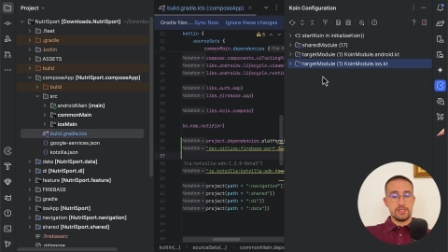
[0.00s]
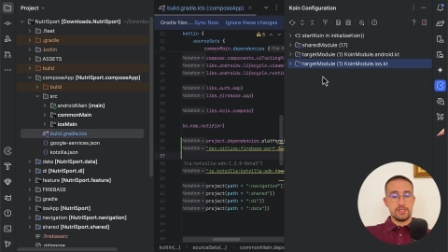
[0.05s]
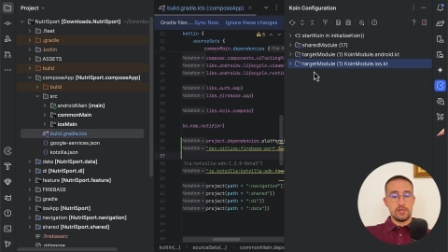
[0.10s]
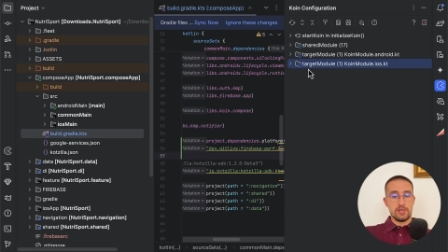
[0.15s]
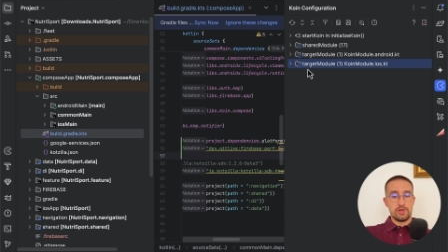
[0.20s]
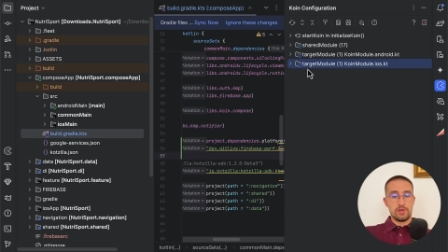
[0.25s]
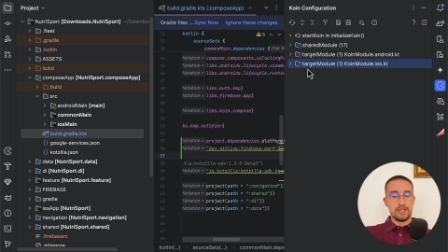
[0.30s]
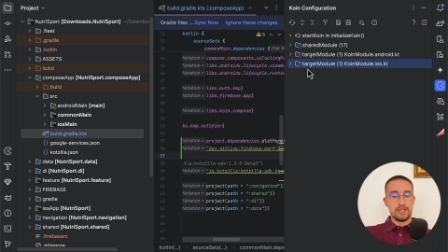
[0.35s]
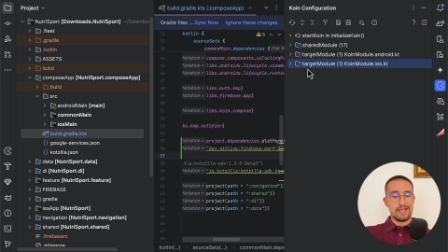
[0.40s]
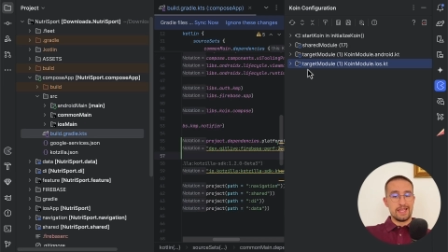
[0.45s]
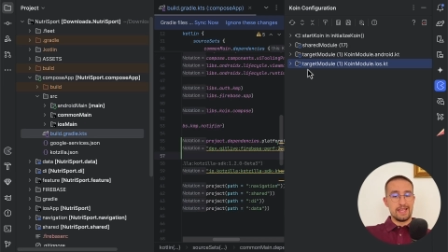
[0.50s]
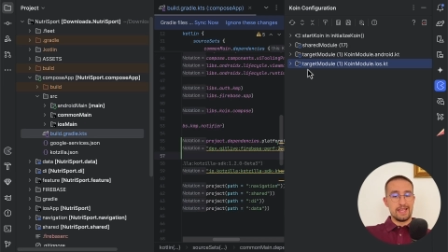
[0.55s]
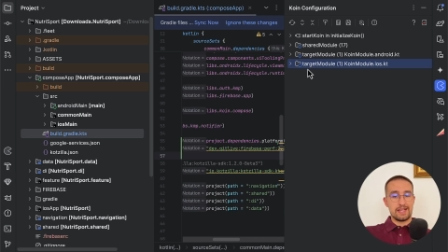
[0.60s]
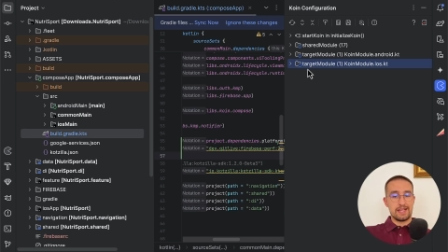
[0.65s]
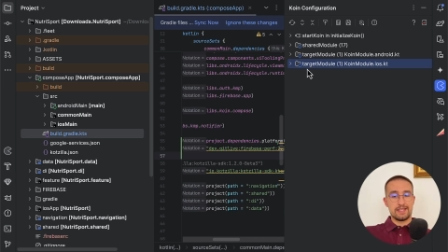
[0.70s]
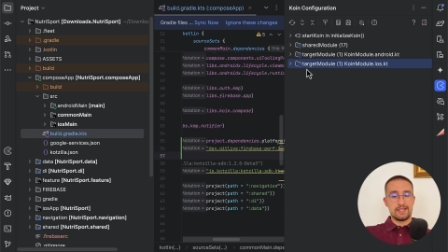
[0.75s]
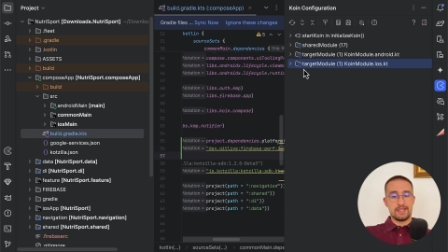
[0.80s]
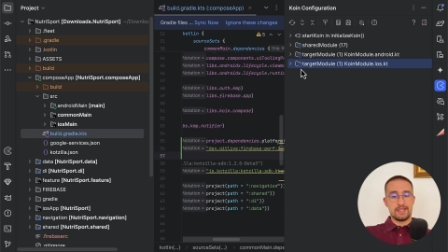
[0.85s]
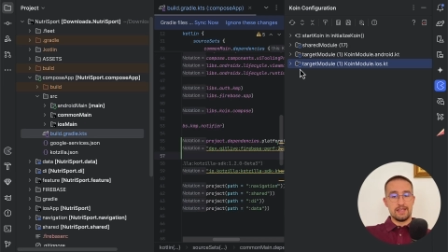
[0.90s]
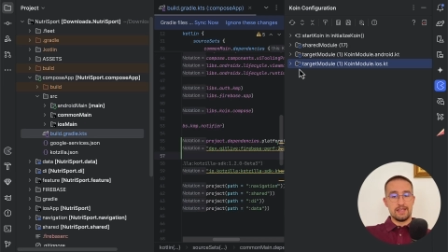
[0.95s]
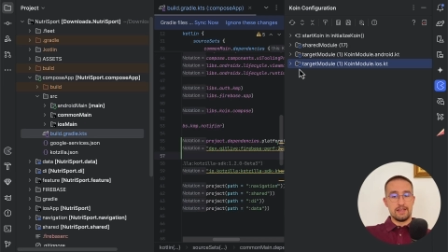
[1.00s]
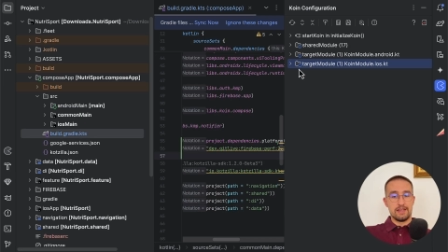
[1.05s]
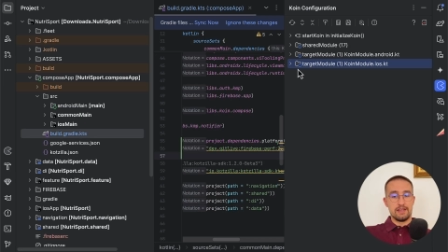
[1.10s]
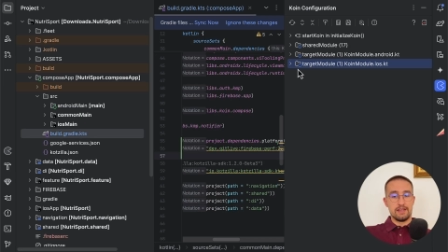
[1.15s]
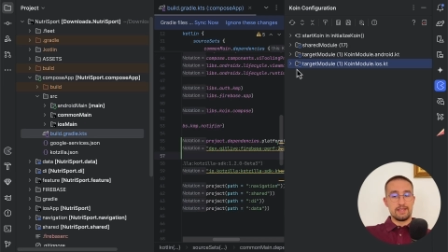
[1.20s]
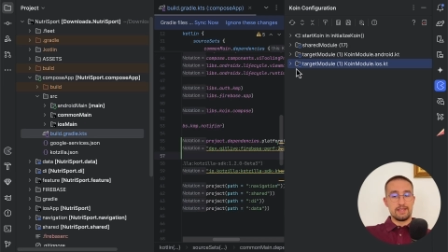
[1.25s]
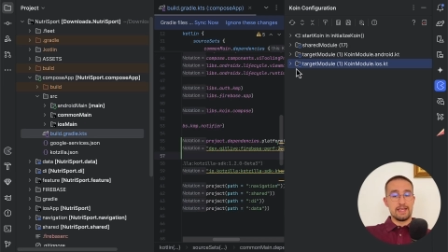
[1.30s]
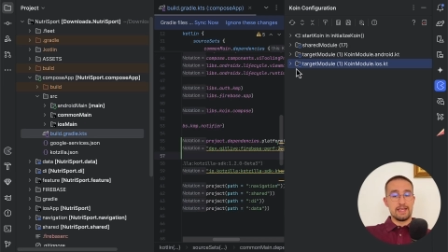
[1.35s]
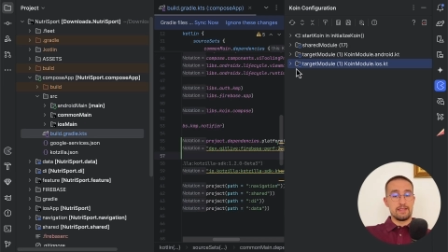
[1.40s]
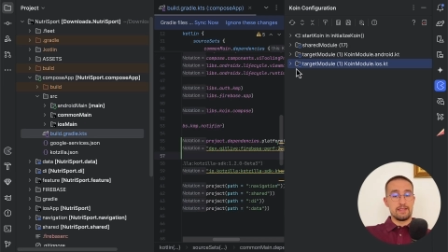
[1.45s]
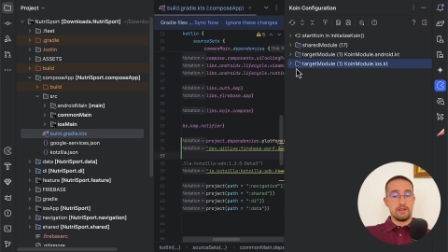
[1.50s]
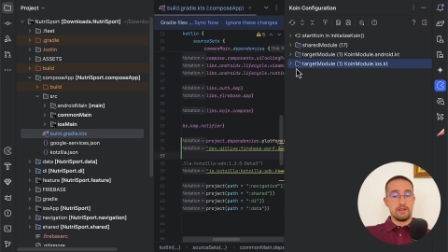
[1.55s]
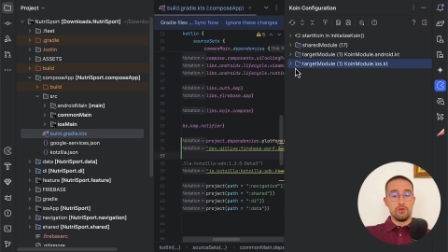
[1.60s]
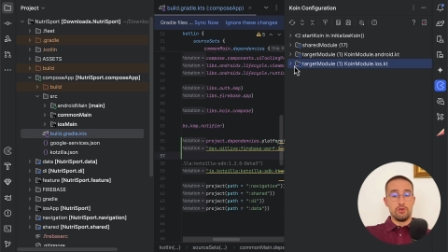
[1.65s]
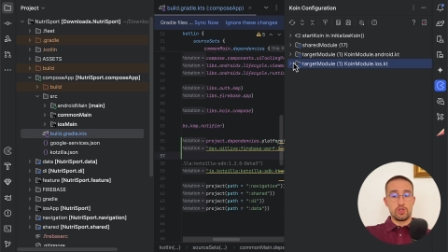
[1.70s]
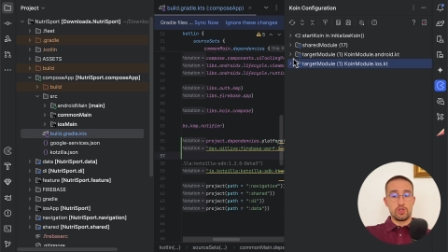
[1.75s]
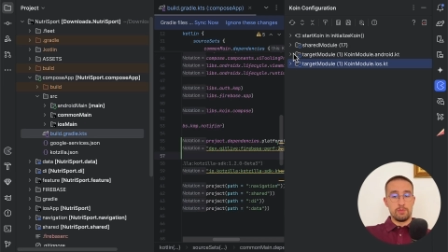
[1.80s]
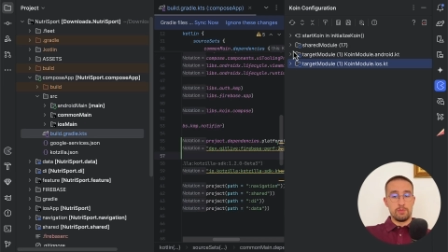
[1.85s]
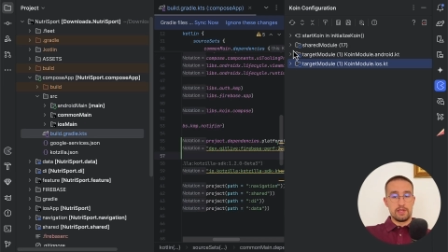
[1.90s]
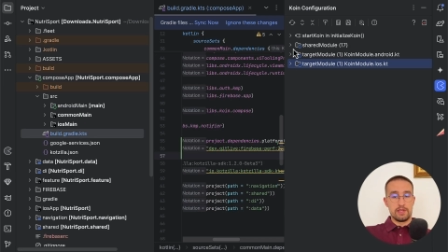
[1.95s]
so it detects that
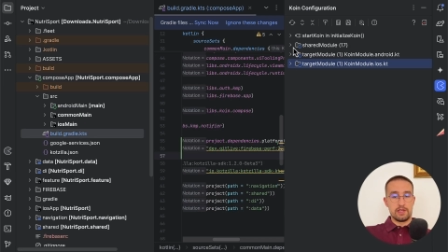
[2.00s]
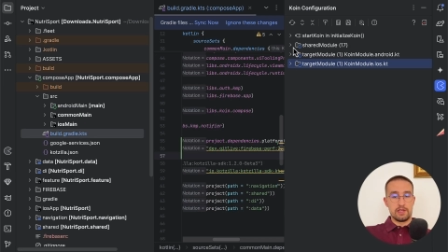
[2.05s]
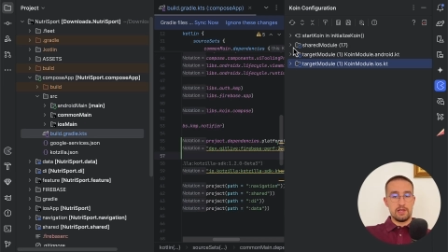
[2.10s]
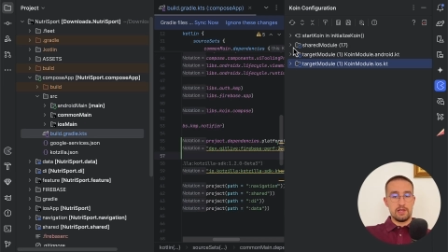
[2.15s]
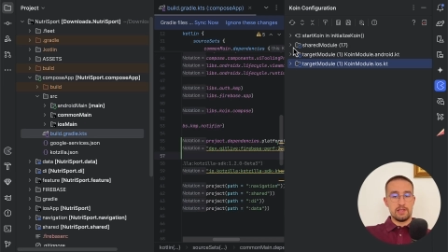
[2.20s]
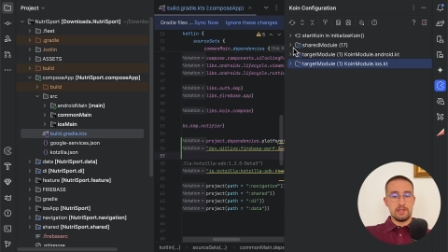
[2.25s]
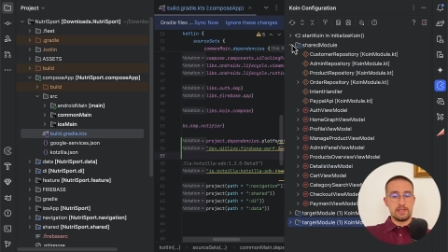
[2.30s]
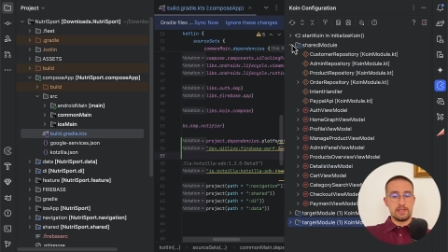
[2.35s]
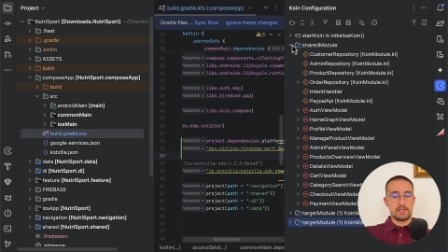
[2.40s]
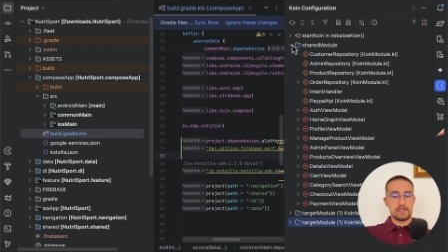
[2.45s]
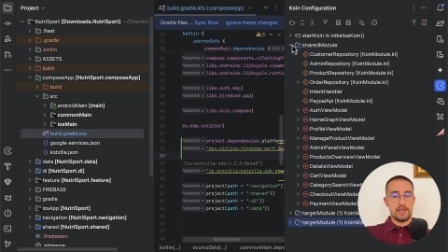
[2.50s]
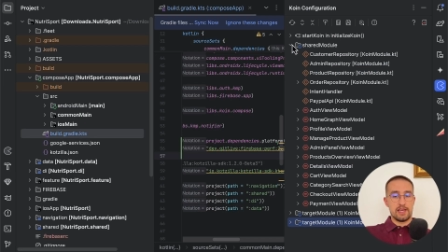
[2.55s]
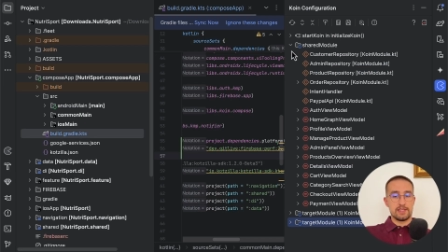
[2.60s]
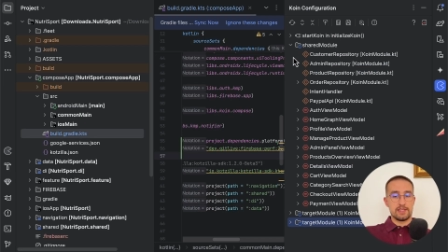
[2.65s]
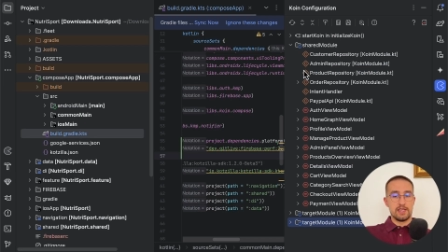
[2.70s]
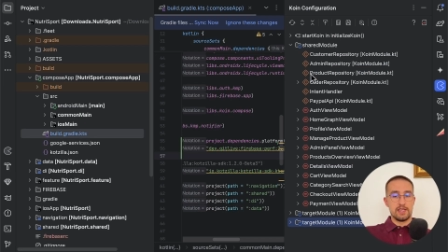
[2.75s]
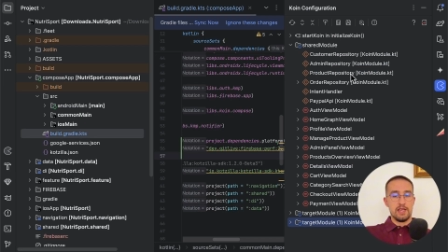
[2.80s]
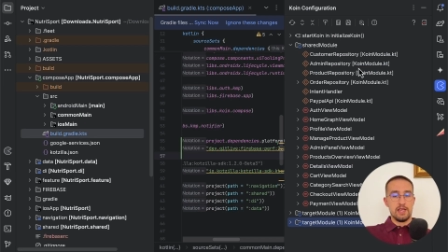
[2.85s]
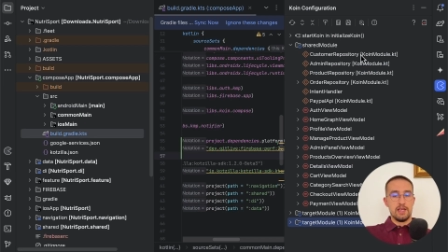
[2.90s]
automatically. In this case,